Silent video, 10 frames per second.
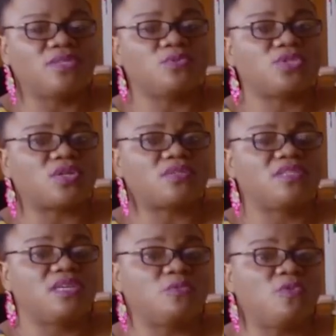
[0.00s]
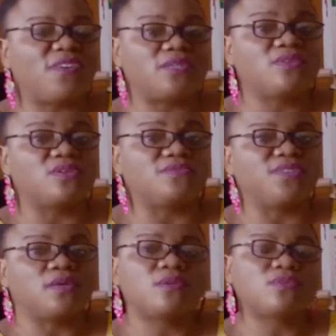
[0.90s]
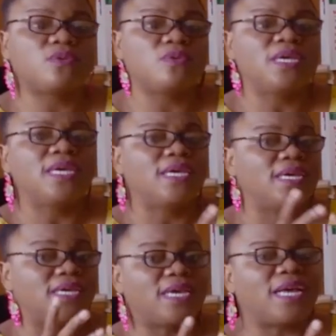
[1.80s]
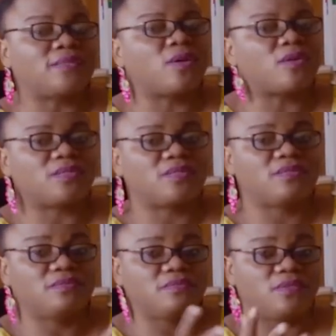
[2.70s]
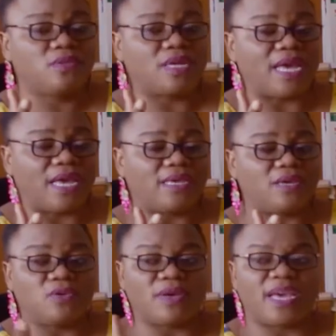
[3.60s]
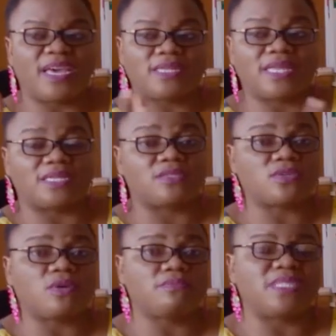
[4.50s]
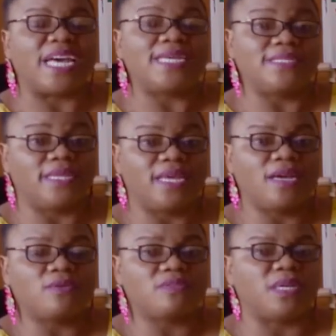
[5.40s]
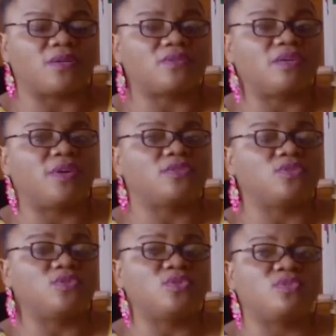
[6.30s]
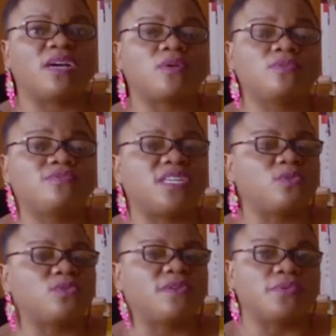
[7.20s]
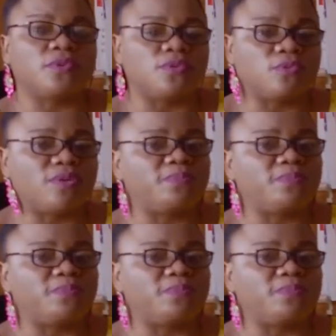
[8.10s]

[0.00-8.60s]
You just overdose of it also. It can cause, I heard that some died in Lagos because they went to use overdose of chloroquine.